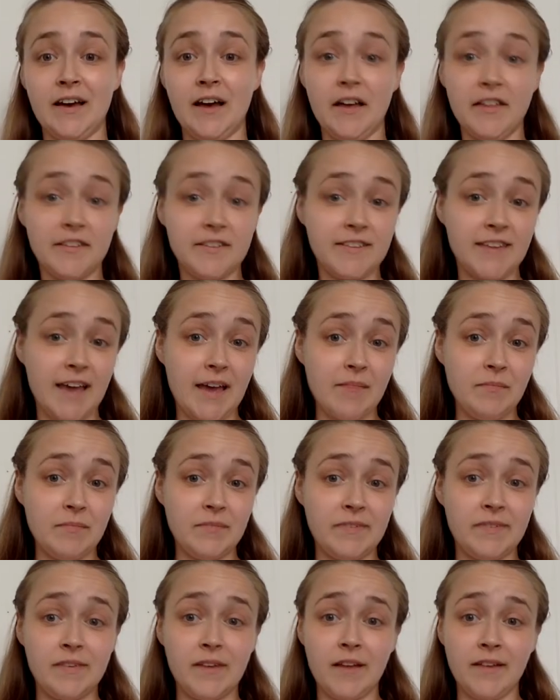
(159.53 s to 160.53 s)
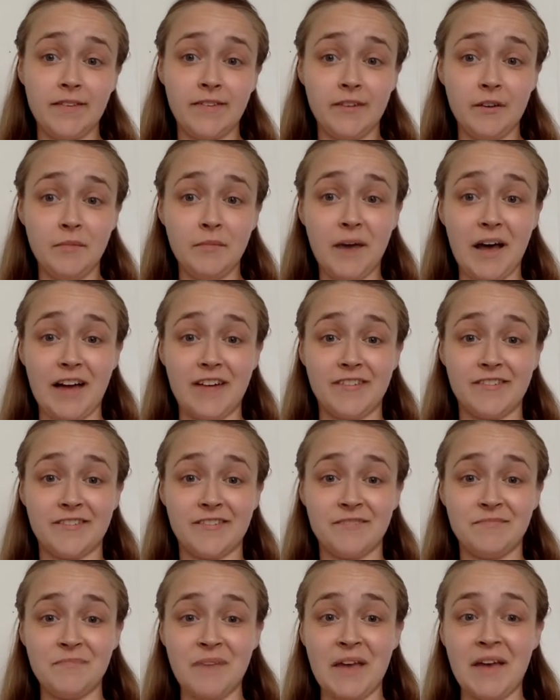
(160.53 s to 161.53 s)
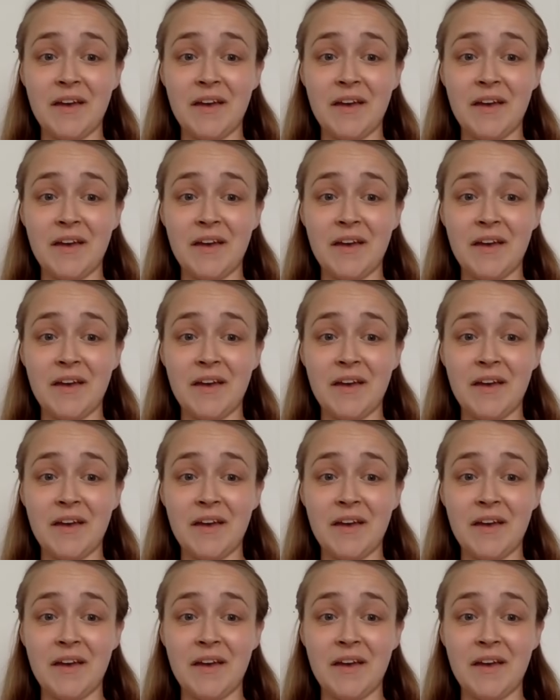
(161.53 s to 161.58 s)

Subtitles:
other times not so much.